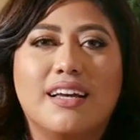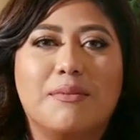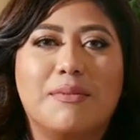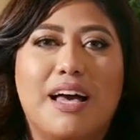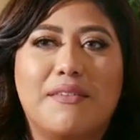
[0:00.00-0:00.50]

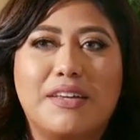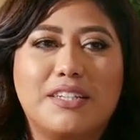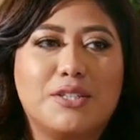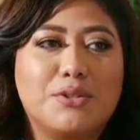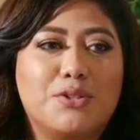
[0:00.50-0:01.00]
I'm having
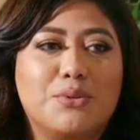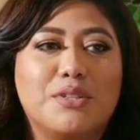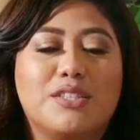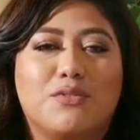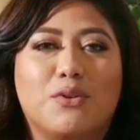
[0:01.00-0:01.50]
to do
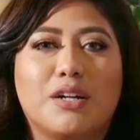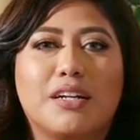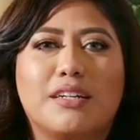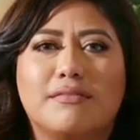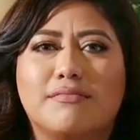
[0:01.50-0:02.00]
this
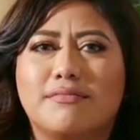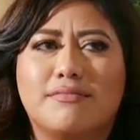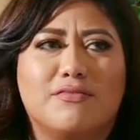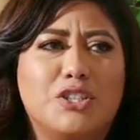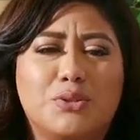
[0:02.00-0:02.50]
for
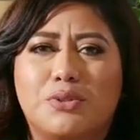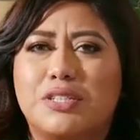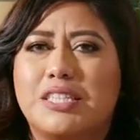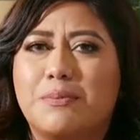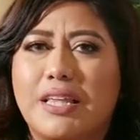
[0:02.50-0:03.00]
visual
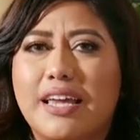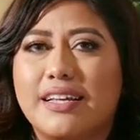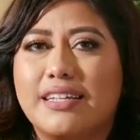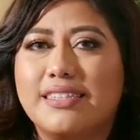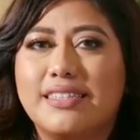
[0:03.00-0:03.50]

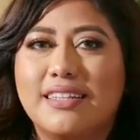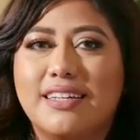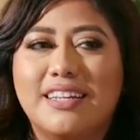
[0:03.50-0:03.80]
displays,